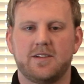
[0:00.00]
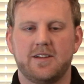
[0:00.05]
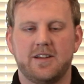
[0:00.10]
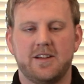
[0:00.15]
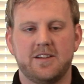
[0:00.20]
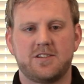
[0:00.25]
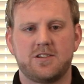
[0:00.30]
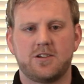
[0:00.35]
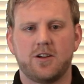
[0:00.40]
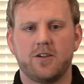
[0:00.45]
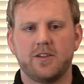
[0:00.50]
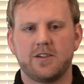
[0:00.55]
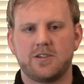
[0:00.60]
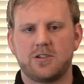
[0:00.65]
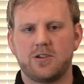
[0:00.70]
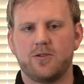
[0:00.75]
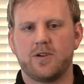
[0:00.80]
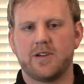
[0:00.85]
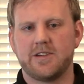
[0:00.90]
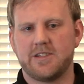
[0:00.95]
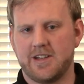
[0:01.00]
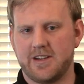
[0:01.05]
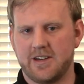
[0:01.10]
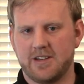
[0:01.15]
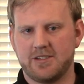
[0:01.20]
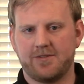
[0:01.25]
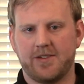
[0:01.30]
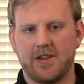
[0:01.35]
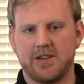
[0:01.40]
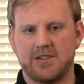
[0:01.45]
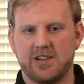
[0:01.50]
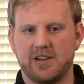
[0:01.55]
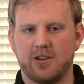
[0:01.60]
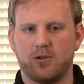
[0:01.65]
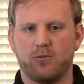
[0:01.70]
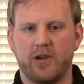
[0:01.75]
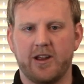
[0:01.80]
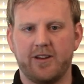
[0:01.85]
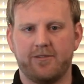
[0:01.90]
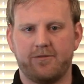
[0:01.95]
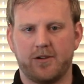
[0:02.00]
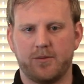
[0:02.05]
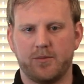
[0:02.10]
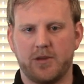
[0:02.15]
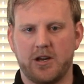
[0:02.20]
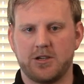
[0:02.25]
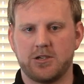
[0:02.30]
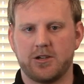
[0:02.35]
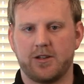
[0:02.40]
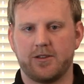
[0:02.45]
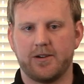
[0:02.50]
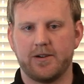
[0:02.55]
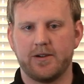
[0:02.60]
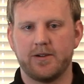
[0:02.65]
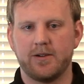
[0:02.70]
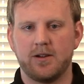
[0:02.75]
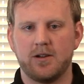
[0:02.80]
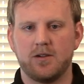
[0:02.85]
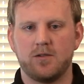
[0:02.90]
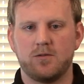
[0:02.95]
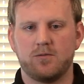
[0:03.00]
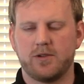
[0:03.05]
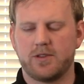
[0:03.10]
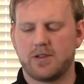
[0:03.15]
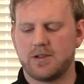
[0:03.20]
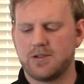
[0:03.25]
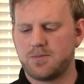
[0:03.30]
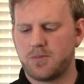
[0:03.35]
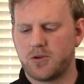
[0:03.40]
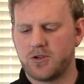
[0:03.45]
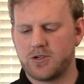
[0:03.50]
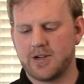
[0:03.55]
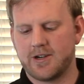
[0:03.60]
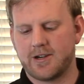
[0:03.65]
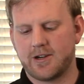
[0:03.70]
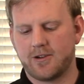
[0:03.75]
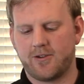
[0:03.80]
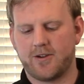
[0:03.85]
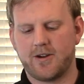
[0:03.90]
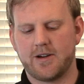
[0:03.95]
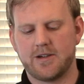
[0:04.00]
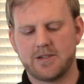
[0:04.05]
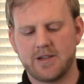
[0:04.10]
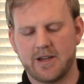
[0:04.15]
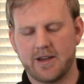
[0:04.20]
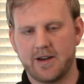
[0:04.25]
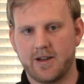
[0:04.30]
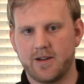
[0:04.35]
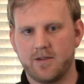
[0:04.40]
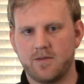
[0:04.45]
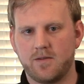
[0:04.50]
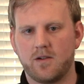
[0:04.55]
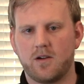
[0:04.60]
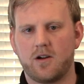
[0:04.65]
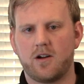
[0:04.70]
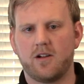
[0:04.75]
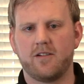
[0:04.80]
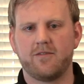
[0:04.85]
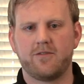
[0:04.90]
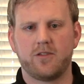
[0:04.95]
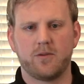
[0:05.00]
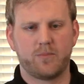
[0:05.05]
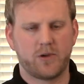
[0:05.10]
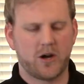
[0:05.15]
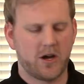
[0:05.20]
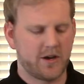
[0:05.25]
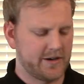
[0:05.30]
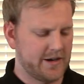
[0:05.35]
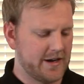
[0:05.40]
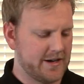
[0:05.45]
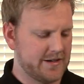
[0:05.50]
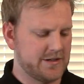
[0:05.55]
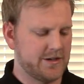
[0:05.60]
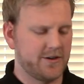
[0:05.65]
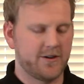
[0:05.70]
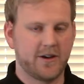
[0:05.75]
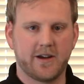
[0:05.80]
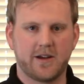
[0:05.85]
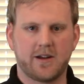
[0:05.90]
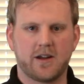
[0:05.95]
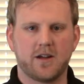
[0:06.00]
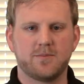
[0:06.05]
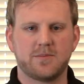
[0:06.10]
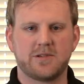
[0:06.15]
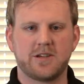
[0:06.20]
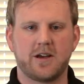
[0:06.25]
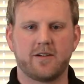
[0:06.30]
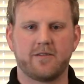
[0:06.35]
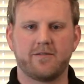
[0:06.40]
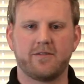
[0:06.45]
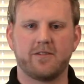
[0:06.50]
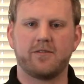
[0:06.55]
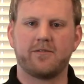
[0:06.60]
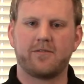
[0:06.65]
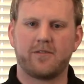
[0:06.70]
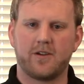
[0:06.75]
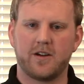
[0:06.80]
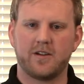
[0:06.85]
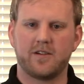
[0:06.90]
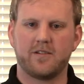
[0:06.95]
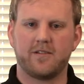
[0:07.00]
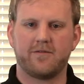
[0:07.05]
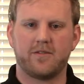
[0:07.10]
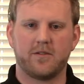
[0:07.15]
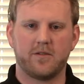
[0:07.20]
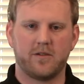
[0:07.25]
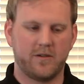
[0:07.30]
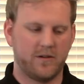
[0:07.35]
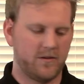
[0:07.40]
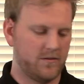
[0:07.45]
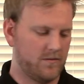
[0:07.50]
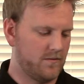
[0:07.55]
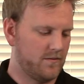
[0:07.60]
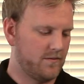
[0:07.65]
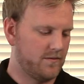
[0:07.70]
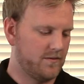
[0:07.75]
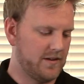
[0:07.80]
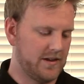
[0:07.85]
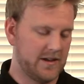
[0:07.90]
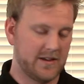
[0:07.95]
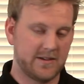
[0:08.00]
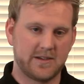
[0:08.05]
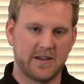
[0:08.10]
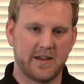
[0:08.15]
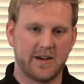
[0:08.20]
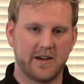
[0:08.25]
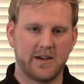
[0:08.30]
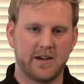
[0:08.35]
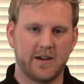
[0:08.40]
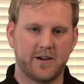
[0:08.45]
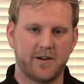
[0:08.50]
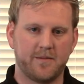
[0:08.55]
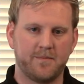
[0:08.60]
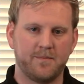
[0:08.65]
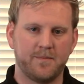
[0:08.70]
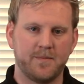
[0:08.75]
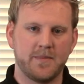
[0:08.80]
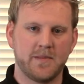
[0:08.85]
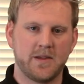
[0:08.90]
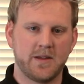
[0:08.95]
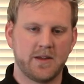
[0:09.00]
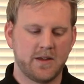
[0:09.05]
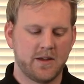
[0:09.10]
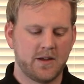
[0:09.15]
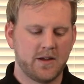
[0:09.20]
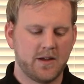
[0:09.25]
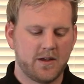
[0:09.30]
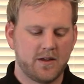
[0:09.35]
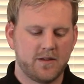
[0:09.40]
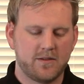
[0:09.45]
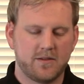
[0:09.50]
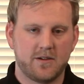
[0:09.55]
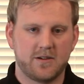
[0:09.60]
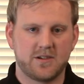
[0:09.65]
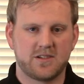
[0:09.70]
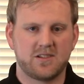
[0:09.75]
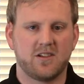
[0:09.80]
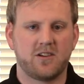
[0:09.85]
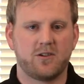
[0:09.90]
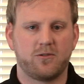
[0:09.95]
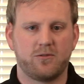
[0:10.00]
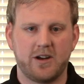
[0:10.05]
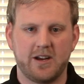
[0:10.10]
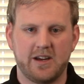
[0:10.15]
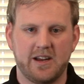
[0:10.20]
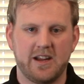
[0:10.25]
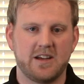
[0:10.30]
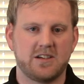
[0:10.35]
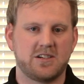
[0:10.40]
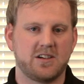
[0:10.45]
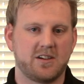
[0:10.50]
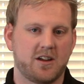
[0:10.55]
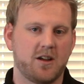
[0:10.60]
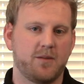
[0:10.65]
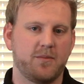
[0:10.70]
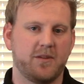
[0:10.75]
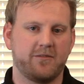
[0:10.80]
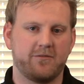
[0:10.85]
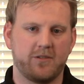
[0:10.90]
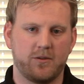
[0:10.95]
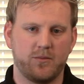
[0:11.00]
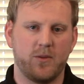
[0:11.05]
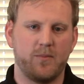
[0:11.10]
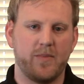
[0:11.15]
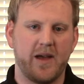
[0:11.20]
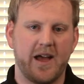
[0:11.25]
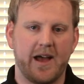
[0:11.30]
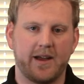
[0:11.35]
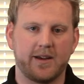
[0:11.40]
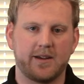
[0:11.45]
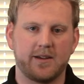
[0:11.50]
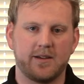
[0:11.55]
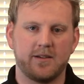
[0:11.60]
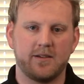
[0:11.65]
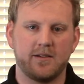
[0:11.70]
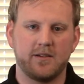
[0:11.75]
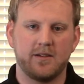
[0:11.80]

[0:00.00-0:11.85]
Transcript: Install the two antennas facing away from each other. With this particular antenna, all of the broadcast area comes out of the front of the, the antenna here. There's little radiation coming from the back.